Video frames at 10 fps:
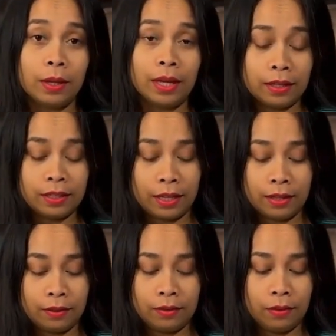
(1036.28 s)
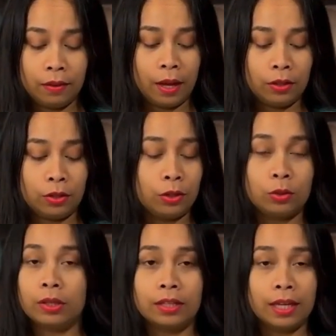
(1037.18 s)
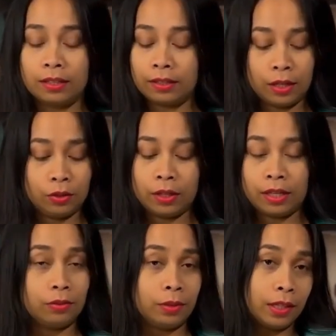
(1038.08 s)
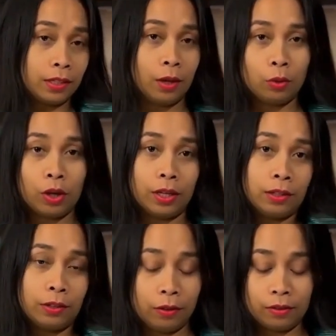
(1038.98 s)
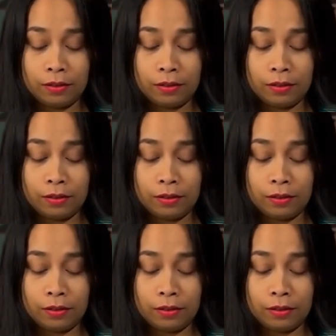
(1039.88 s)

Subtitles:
But I think I just do it, yes, literally as big as I want it.